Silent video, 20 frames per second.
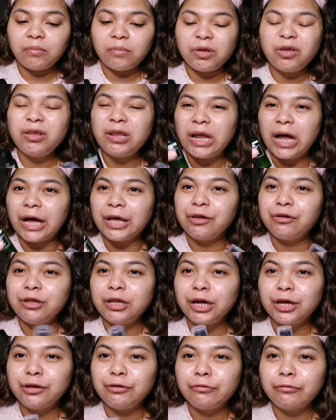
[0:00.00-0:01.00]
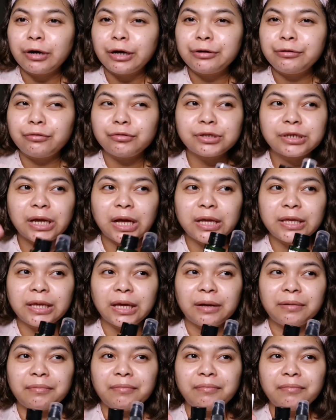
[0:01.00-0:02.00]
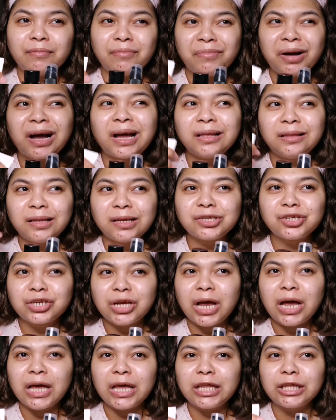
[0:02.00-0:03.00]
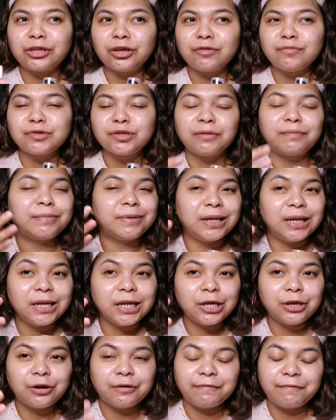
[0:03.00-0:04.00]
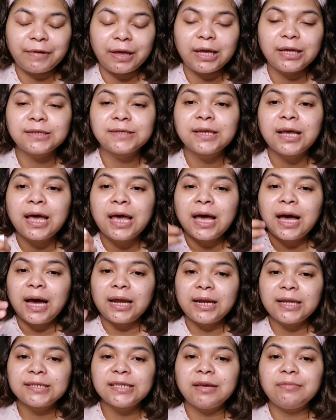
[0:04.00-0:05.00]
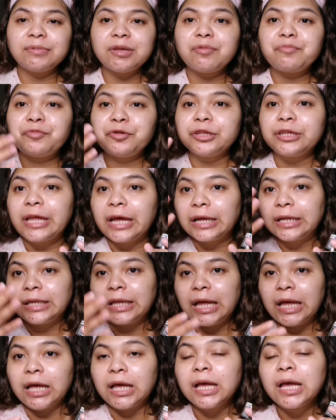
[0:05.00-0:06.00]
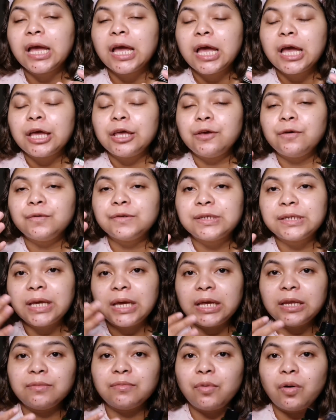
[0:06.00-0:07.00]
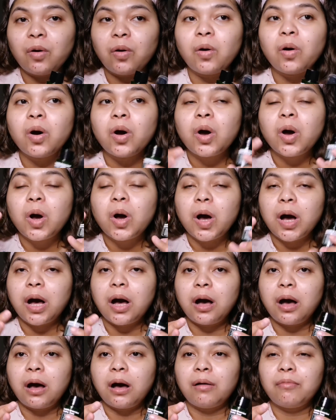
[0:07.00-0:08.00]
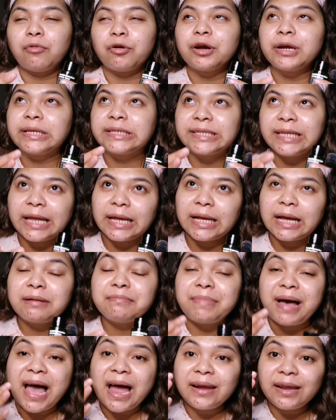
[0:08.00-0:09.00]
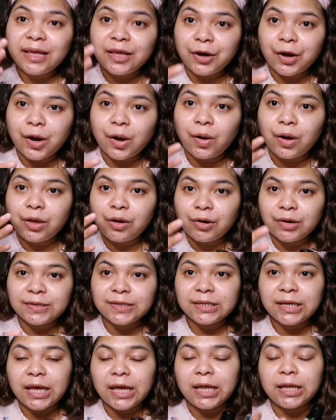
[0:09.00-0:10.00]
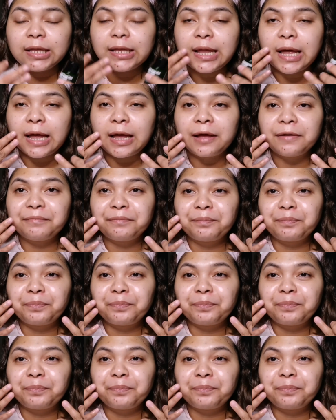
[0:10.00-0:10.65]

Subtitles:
yun lang yung ano ko sa kanya. Maganda siya in terms of cleaning your face at the same time protecting yung skin mo. Or it's like a barrier on your skin na